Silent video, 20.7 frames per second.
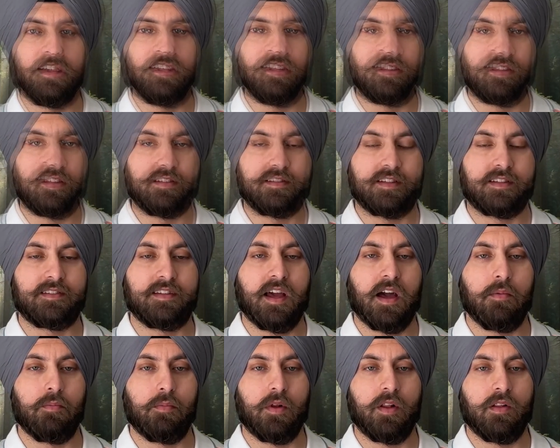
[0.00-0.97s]
In this
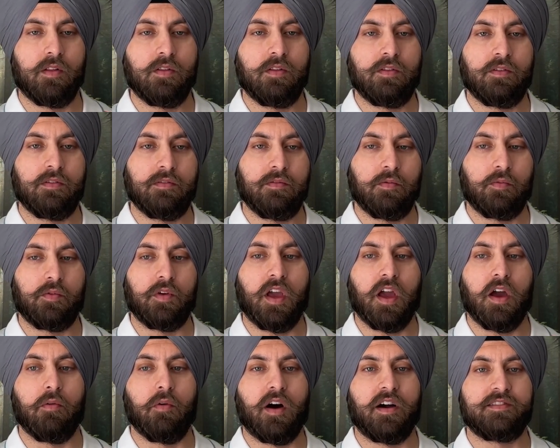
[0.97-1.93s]
example, we
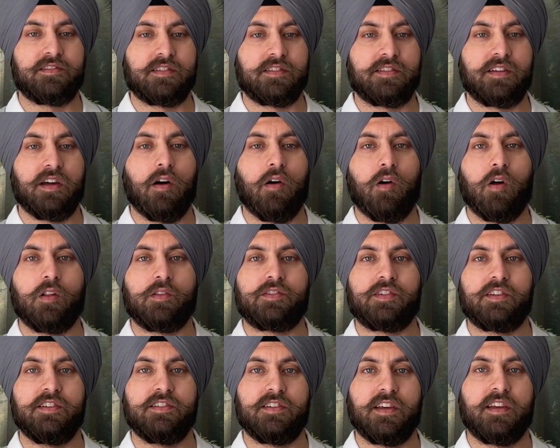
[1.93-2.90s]
have answered all
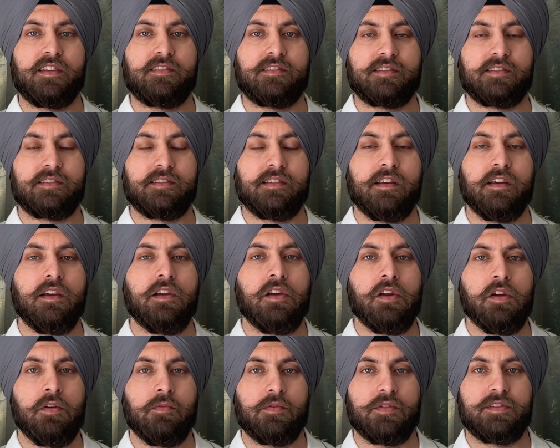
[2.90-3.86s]
3 things
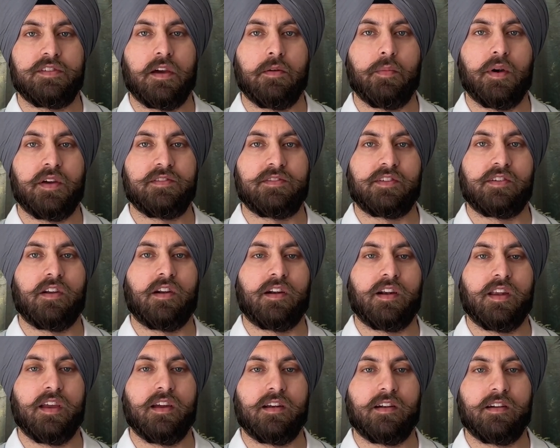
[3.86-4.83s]
which I mentioned
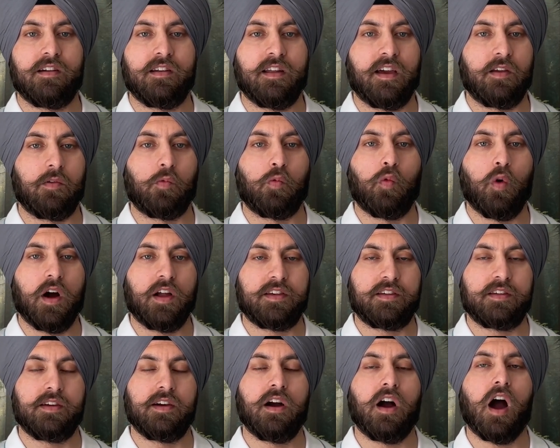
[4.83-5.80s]
earlier, like
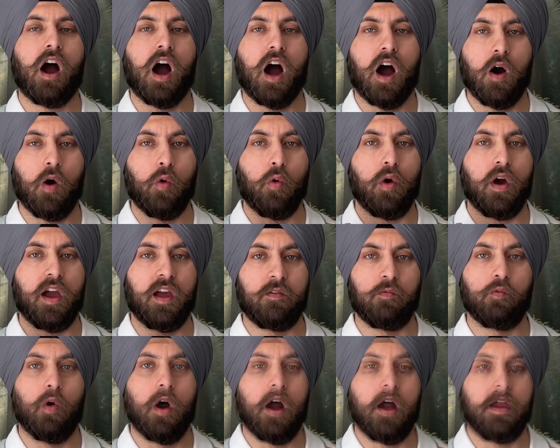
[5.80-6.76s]
what, how, and
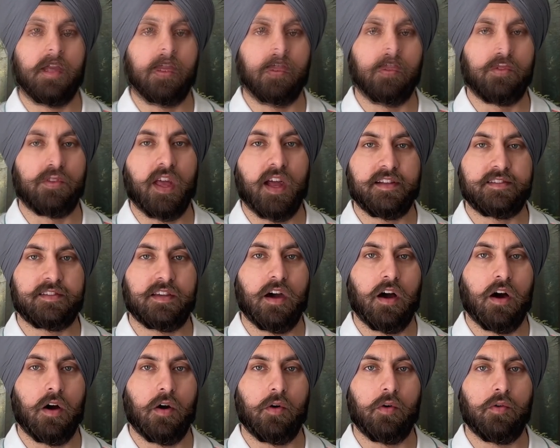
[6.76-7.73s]
why. So that's
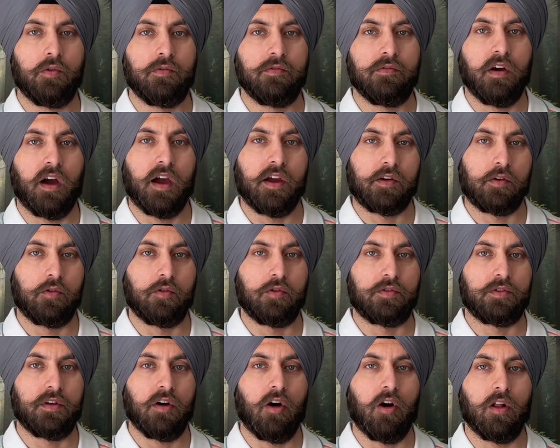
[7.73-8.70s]
how I
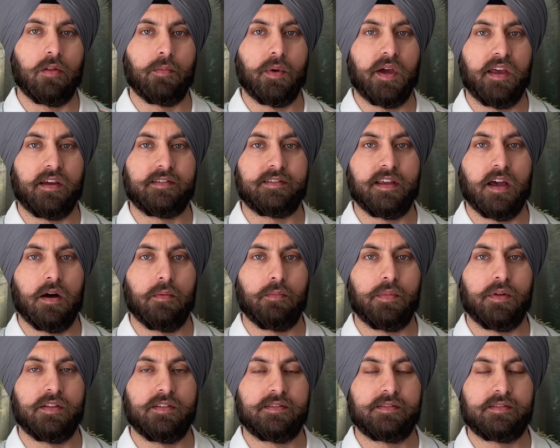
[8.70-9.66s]
wrote all my
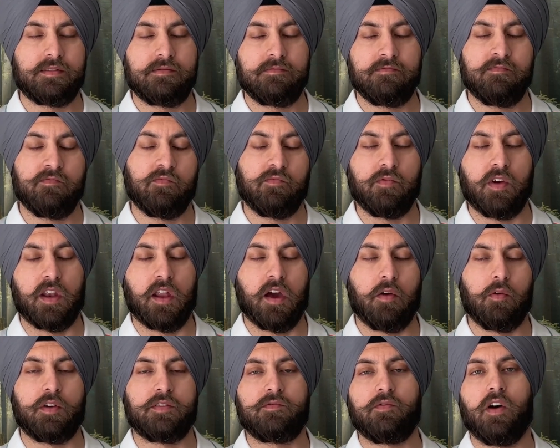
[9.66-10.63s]
examples when I
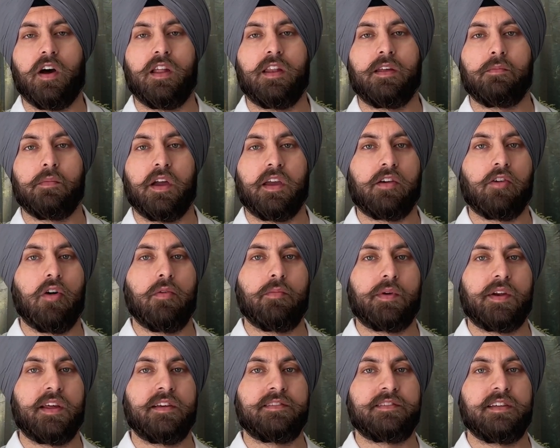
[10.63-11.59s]
was filing my
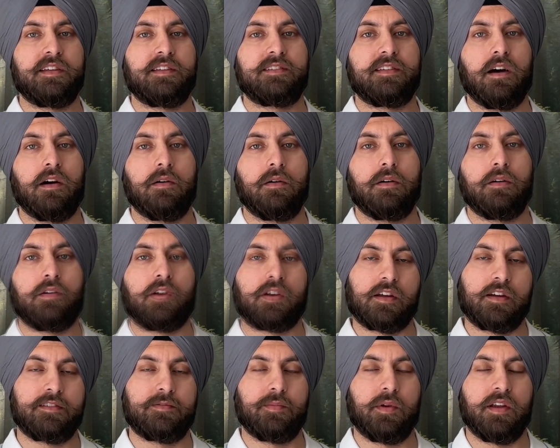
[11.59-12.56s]
competency exam work
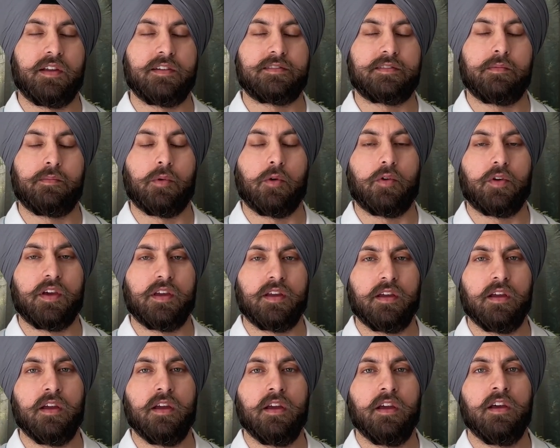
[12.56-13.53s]
experience reporting.
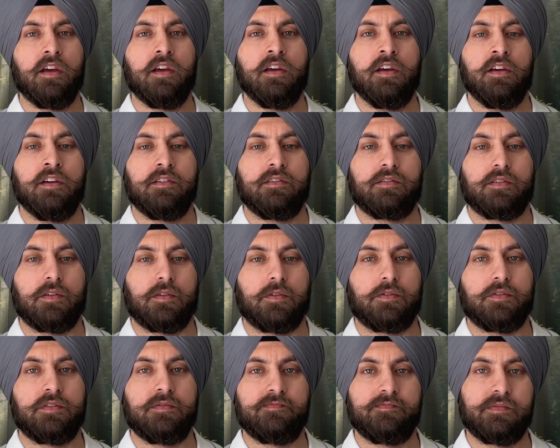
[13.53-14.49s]

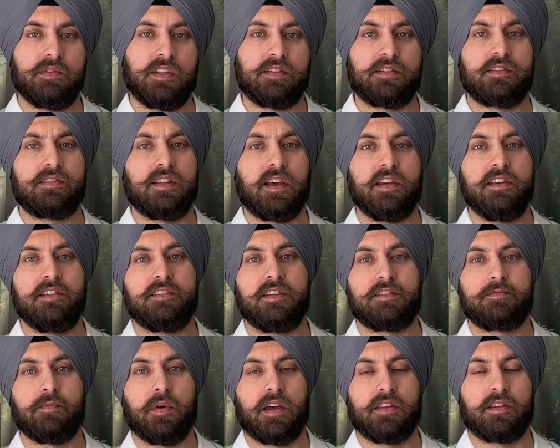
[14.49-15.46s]
So this is the
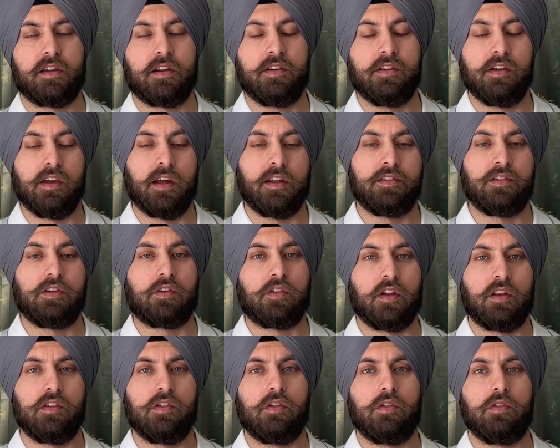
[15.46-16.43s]
easiest method here you
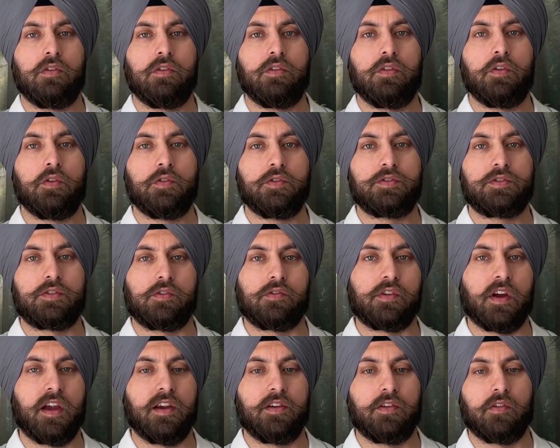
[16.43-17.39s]
can use to
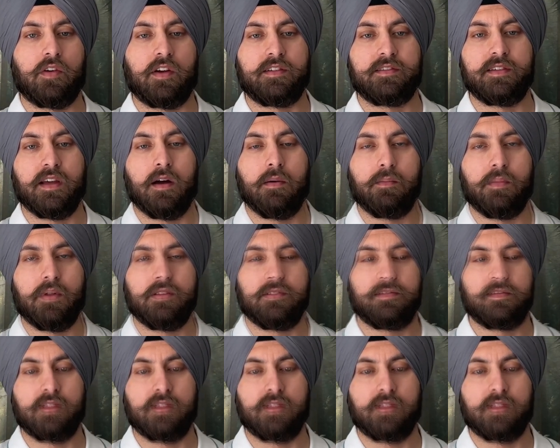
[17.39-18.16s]
write your examples.